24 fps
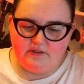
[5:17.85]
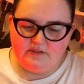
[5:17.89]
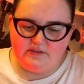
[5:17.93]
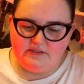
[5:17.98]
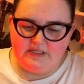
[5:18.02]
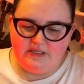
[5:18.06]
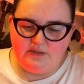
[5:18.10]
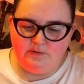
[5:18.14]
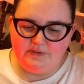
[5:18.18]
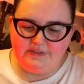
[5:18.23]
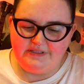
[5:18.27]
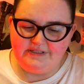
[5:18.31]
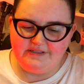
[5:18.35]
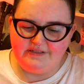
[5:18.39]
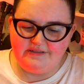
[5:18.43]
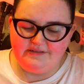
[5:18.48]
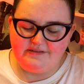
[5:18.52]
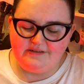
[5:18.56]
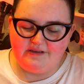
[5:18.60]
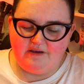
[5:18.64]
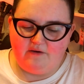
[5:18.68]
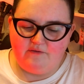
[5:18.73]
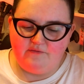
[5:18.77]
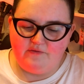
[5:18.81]

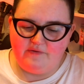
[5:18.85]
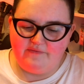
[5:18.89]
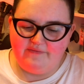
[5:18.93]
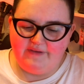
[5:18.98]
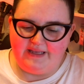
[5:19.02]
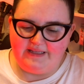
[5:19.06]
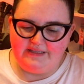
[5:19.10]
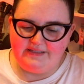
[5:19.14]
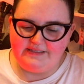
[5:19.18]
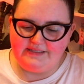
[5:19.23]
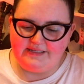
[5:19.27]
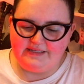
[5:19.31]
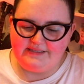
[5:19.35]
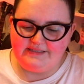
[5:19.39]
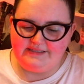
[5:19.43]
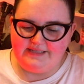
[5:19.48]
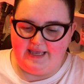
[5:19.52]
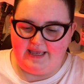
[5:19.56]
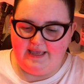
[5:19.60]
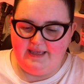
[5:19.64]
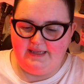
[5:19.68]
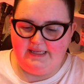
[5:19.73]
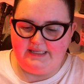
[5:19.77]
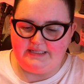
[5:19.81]
sequence of events has
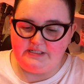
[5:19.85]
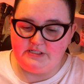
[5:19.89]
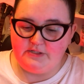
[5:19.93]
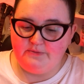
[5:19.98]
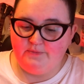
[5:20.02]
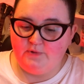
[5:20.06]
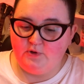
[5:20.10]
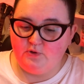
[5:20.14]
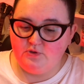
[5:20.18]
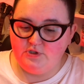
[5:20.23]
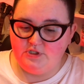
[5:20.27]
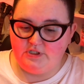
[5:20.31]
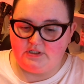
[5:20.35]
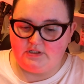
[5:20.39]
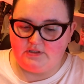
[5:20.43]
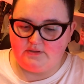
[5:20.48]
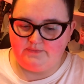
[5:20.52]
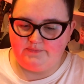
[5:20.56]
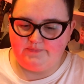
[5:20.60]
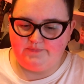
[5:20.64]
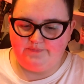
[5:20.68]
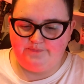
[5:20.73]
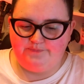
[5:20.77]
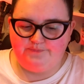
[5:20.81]
set into motion.
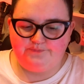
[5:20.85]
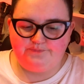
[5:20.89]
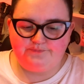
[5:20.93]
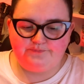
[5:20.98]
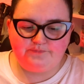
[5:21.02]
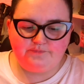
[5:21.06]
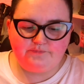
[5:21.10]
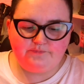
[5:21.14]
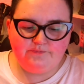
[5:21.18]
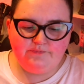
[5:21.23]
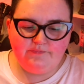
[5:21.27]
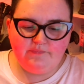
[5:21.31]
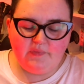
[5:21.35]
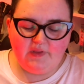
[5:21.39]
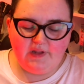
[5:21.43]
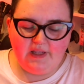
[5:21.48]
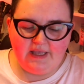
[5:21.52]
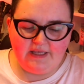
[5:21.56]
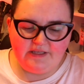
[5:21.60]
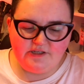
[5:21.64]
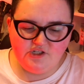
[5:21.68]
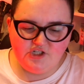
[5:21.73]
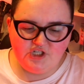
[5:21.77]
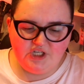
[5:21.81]

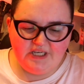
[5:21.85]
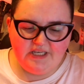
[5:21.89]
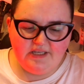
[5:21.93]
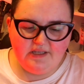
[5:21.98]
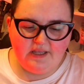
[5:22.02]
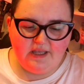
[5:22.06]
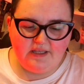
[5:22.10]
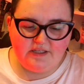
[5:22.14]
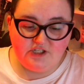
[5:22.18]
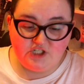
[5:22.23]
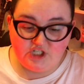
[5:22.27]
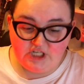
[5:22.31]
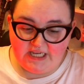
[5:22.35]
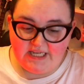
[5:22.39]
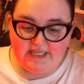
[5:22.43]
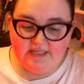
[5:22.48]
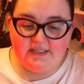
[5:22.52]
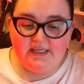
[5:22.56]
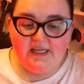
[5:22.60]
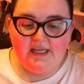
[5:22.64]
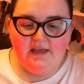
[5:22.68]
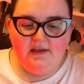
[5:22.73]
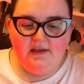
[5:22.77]
As Jade